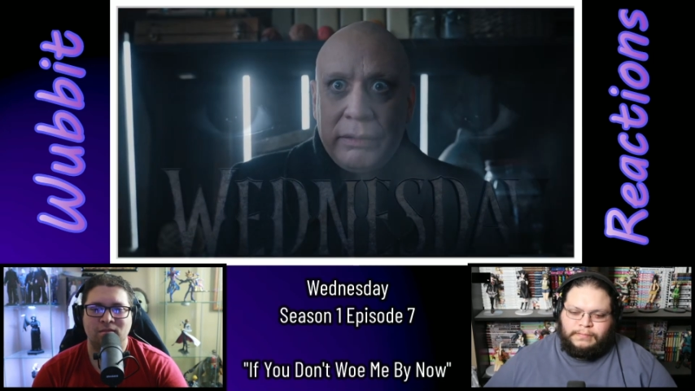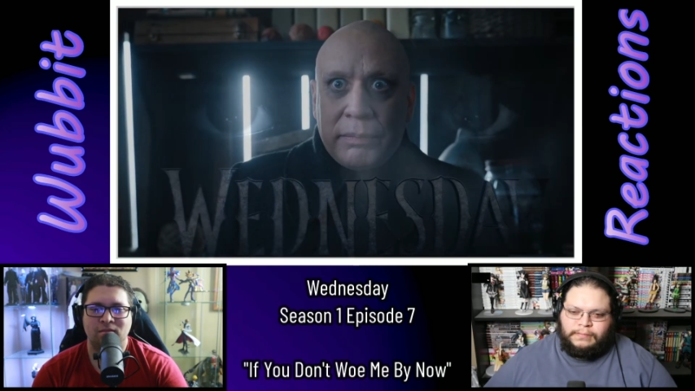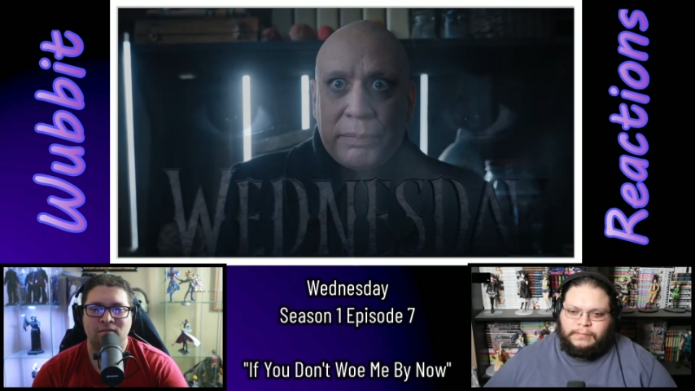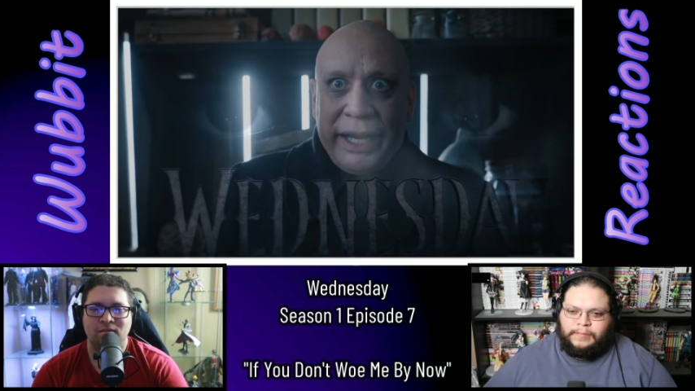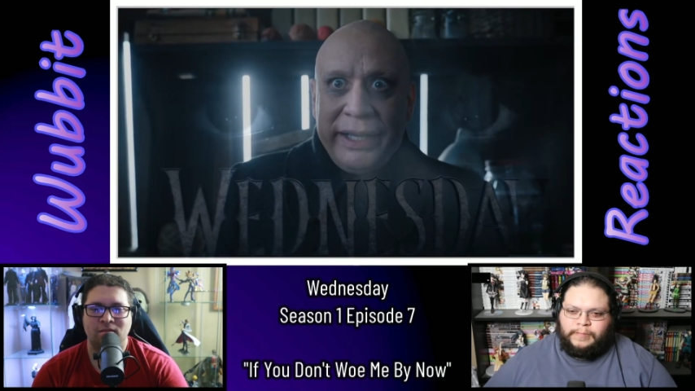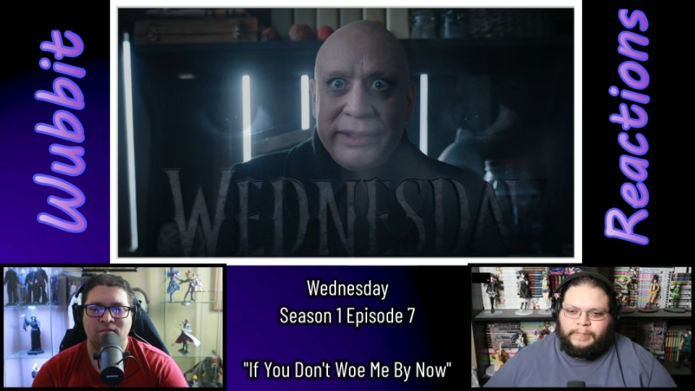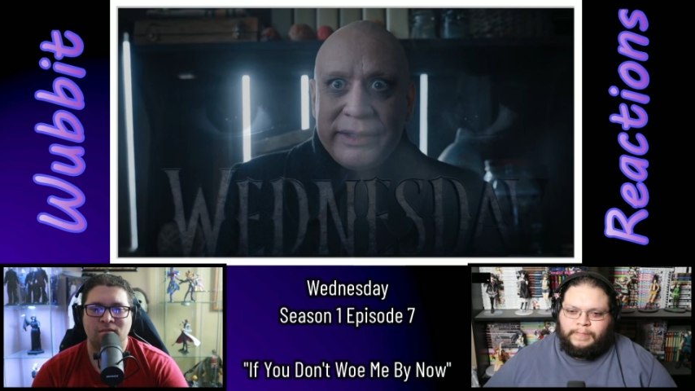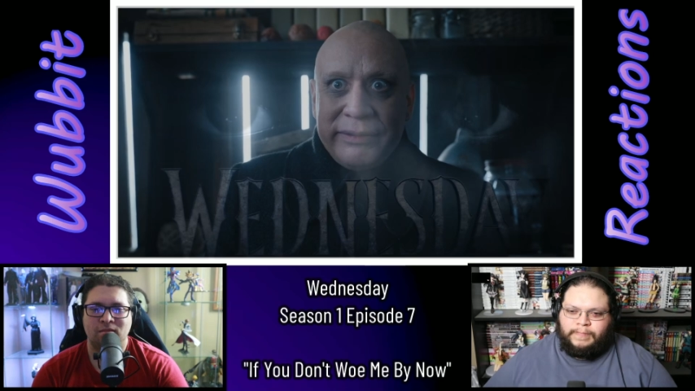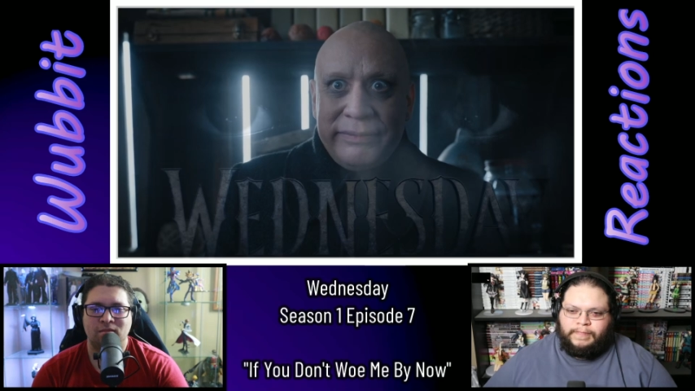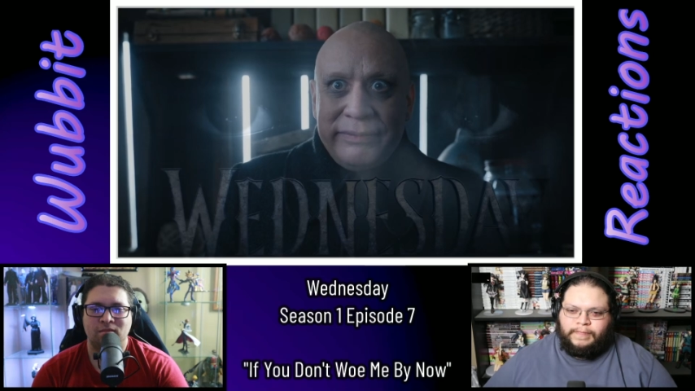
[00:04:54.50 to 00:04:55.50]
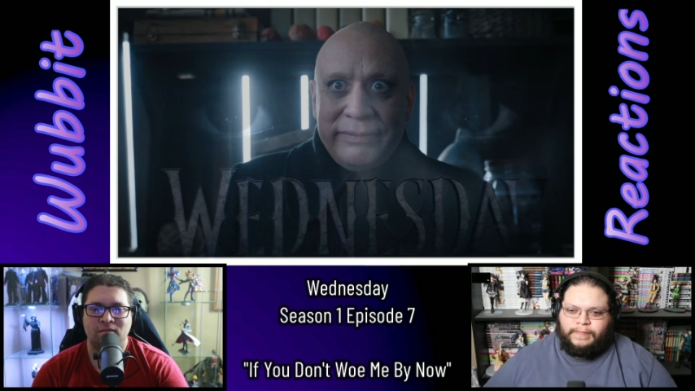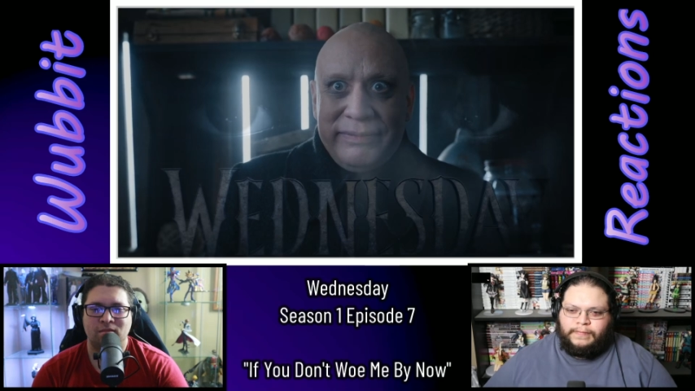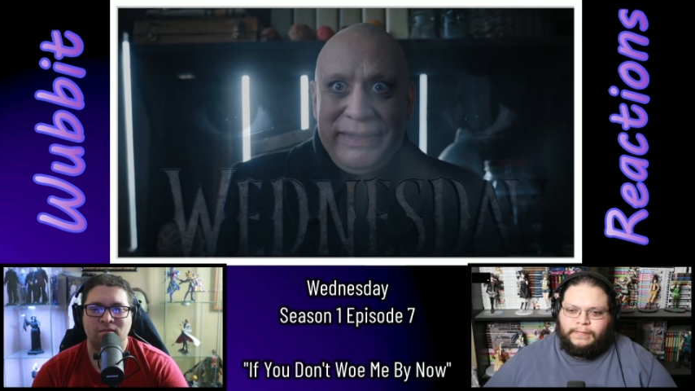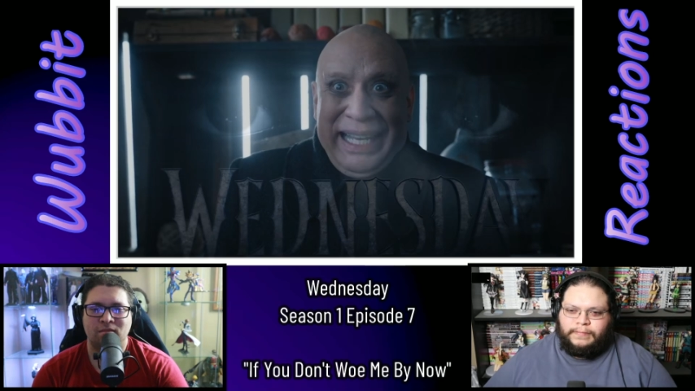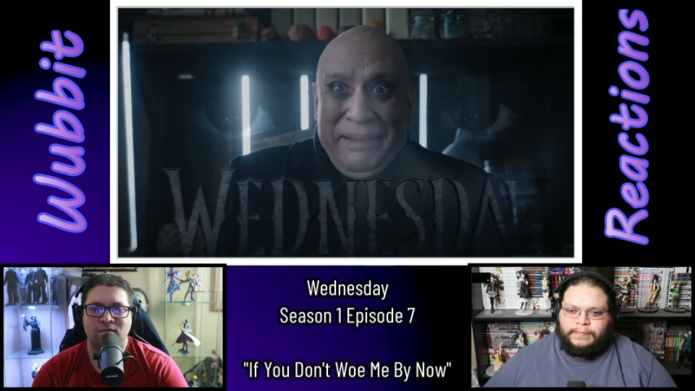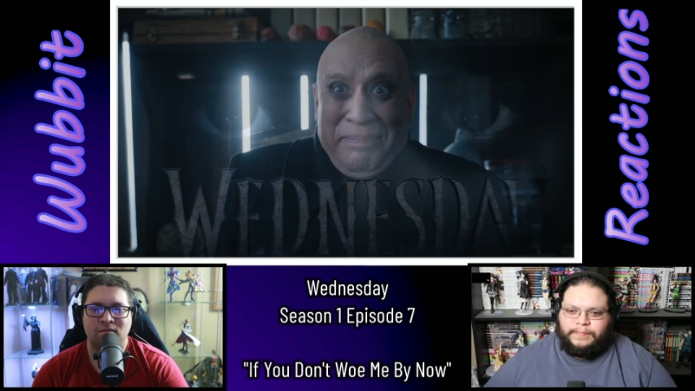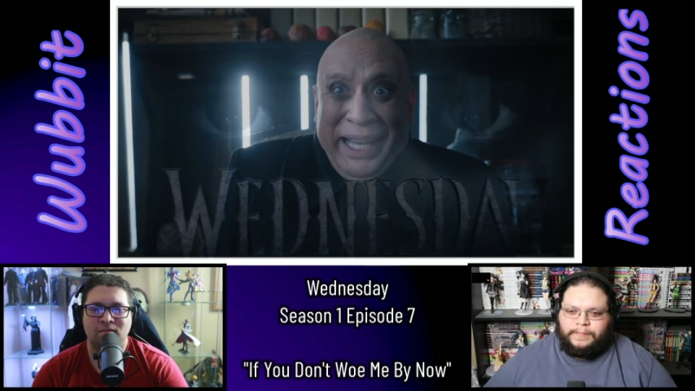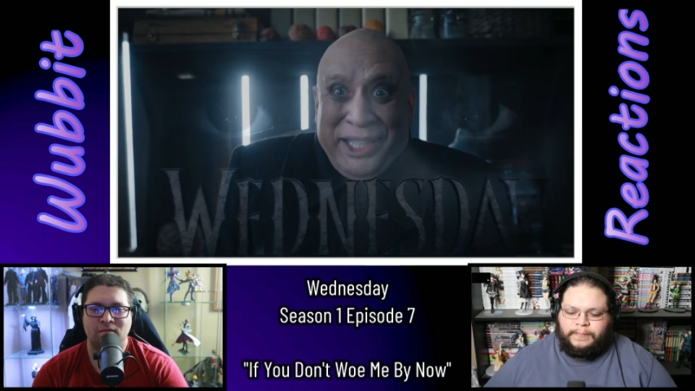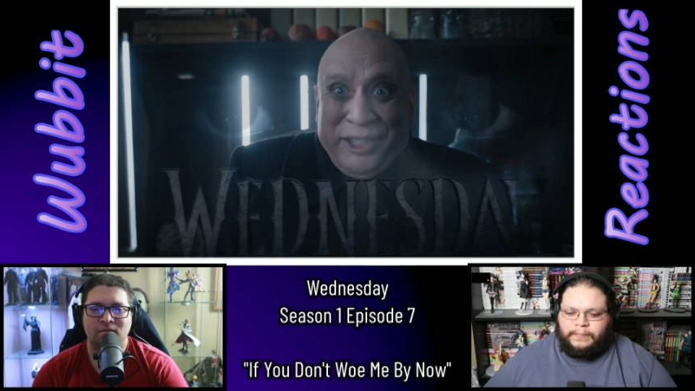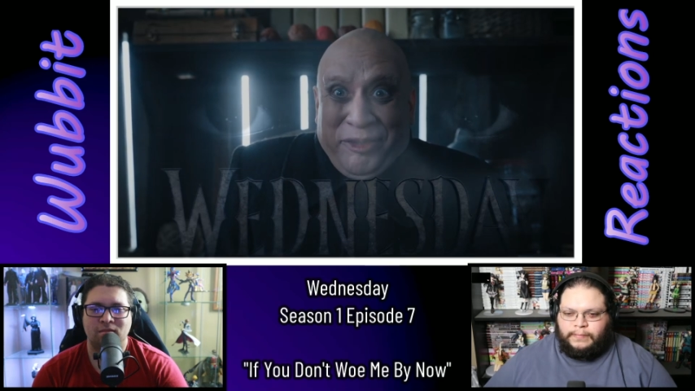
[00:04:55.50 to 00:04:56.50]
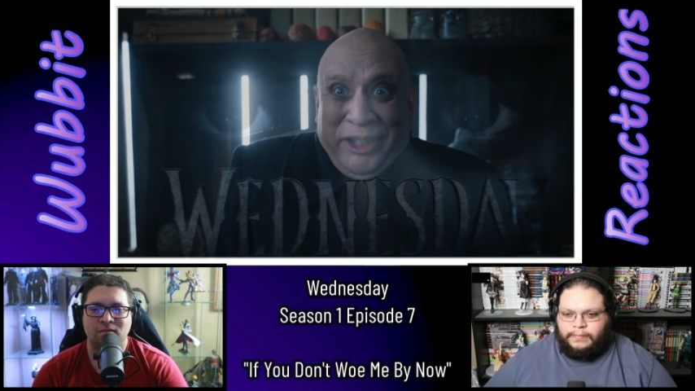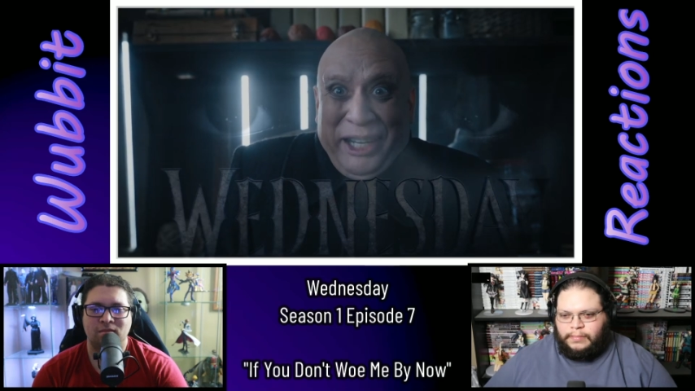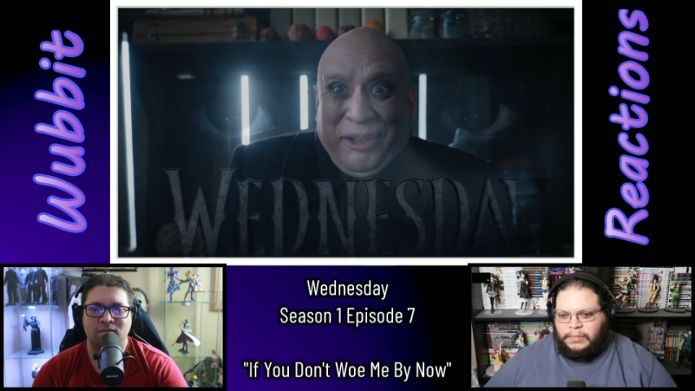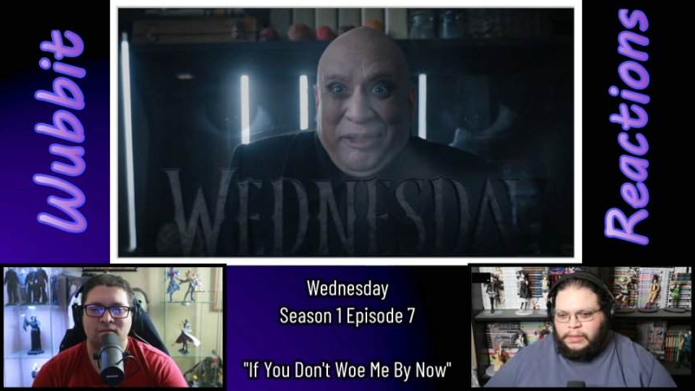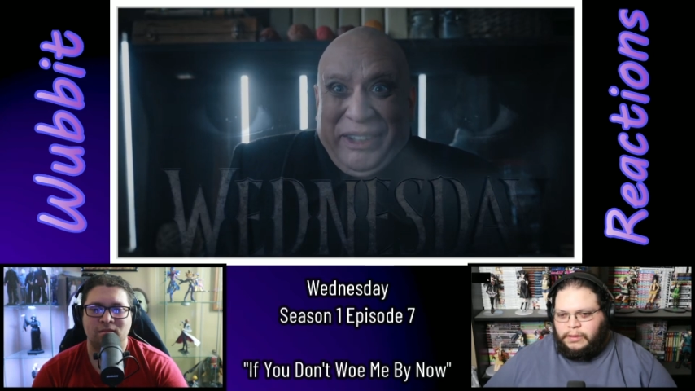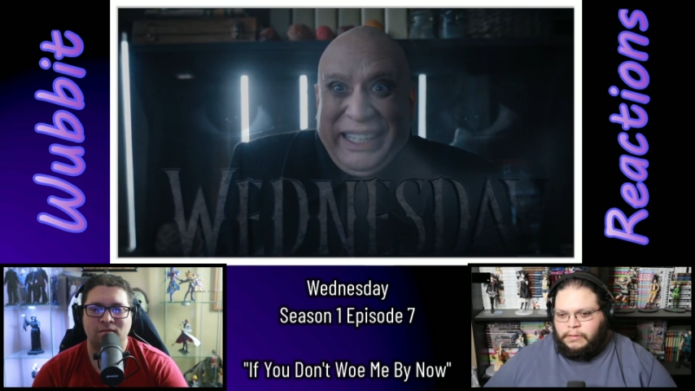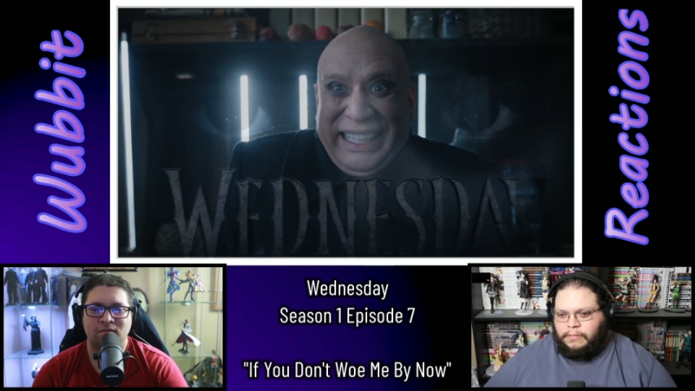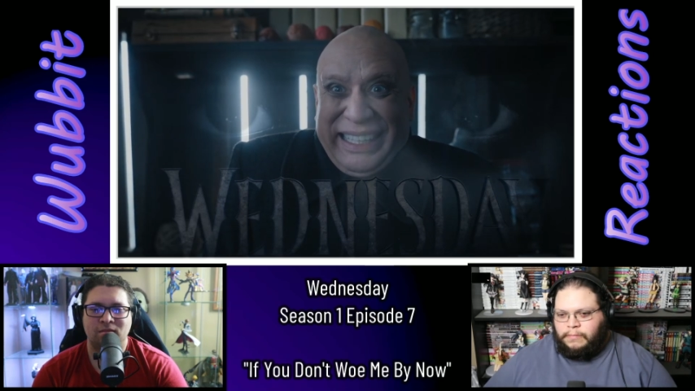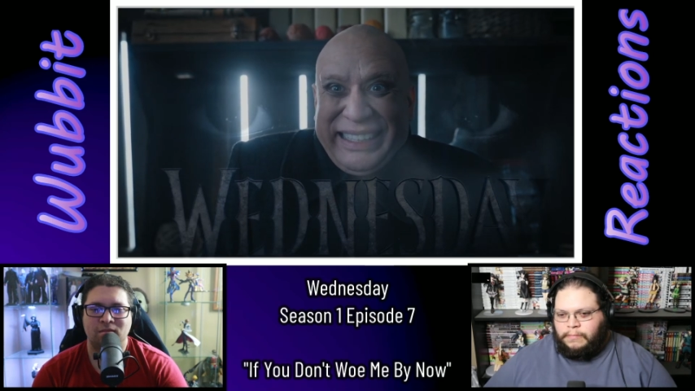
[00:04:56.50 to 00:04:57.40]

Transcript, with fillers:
Speaker 1: brains, and a penchant for necrophilia.